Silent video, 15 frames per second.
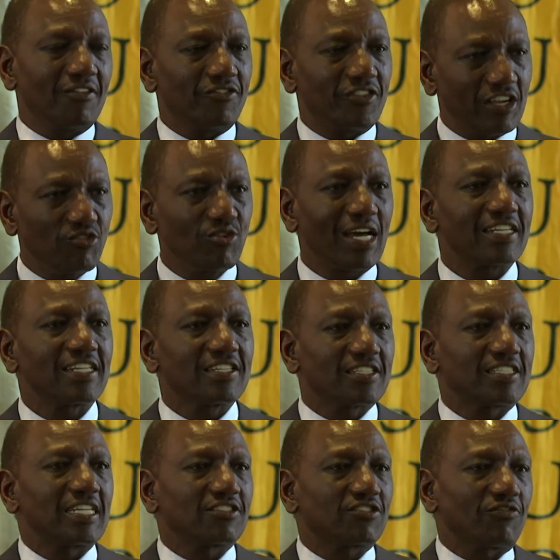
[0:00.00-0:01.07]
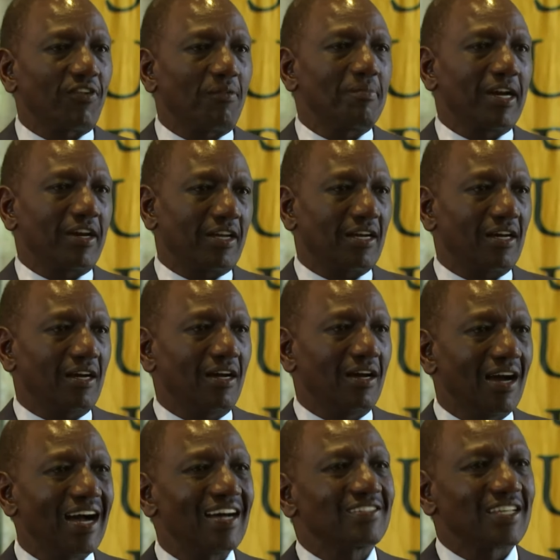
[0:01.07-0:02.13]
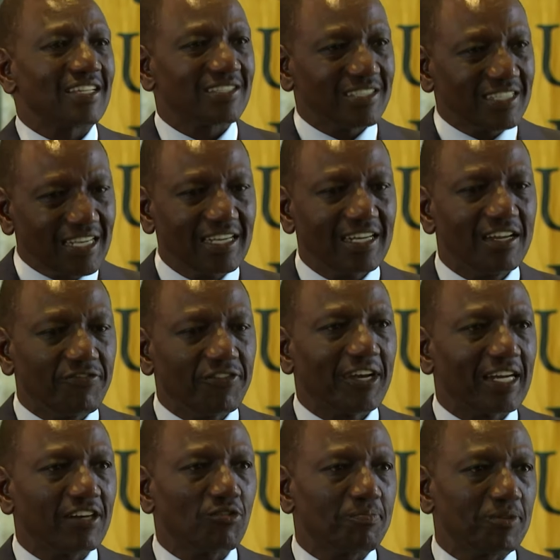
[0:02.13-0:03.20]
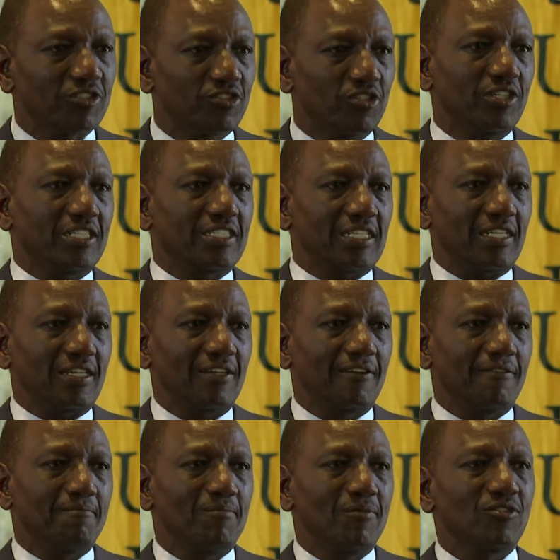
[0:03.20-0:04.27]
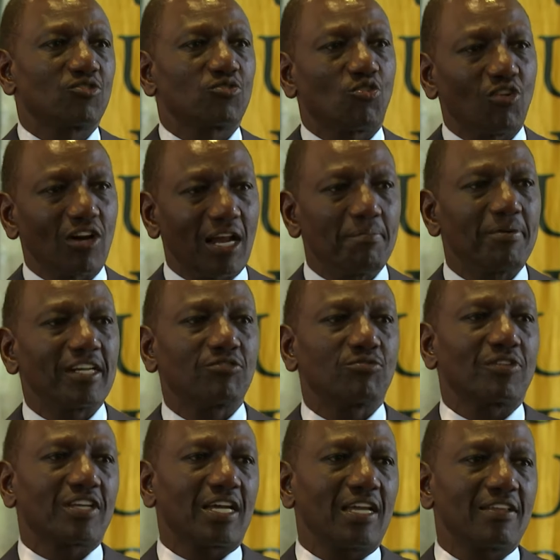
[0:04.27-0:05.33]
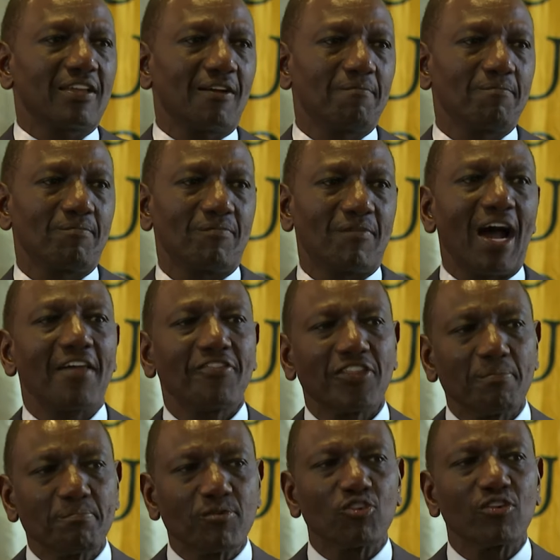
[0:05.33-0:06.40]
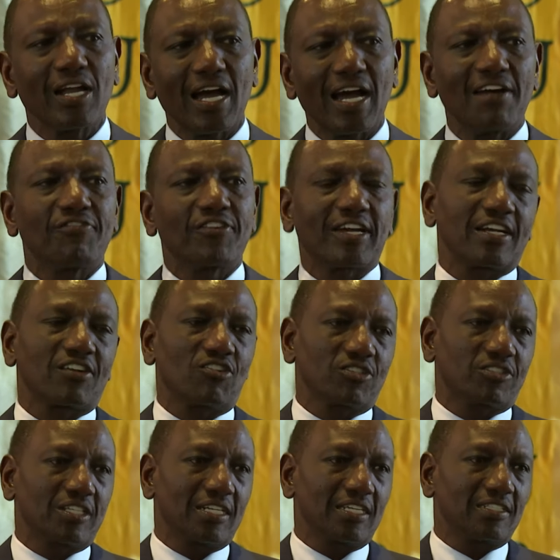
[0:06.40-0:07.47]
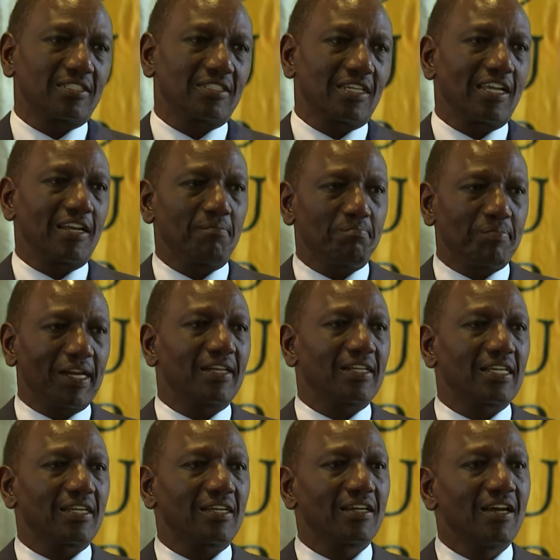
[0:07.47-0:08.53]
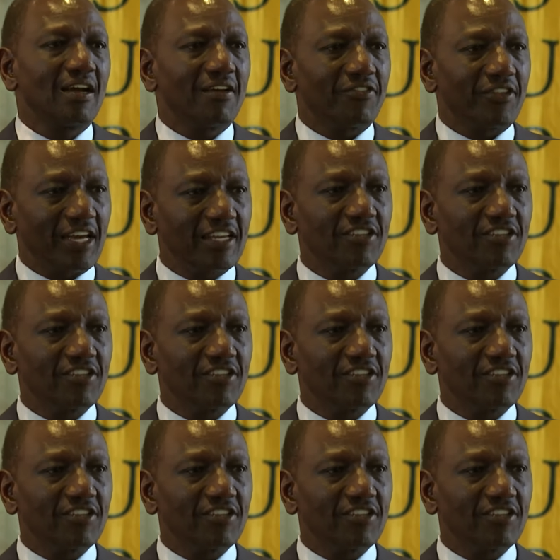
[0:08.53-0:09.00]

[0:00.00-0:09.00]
The United States of America has a significant opportunity to collaborate with Kenya and the broader African continent in building the